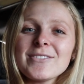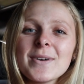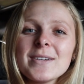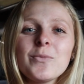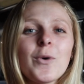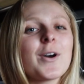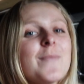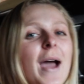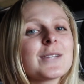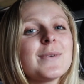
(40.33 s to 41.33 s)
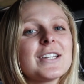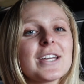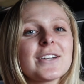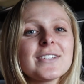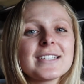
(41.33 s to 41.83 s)
everyone, welcome back to my
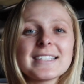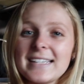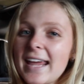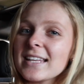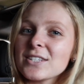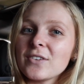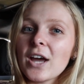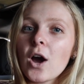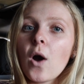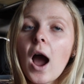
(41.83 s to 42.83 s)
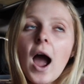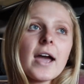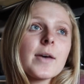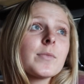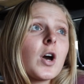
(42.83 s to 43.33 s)
channel. In today's video,
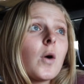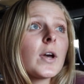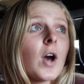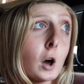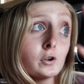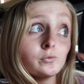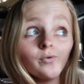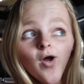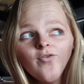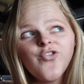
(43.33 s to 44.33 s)
I am going on a road